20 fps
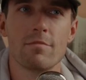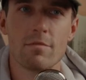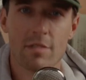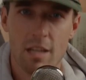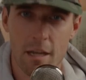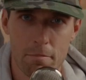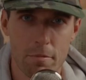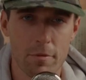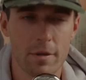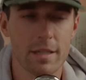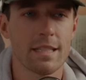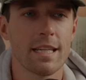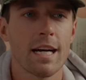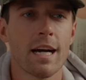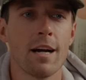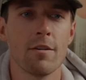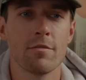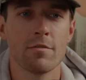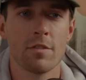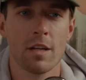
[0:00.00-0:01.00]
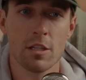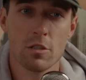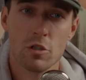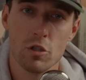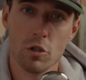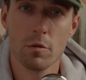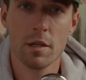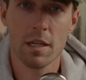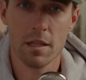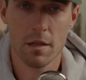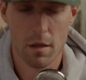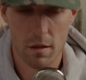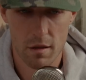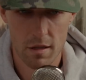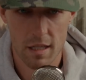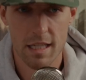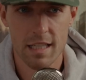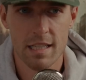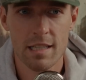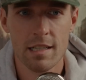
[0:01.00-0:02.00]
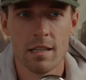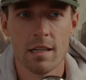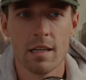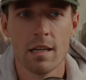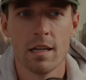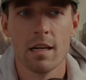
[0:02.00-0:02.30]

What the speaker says: tapering down, like doing the thing.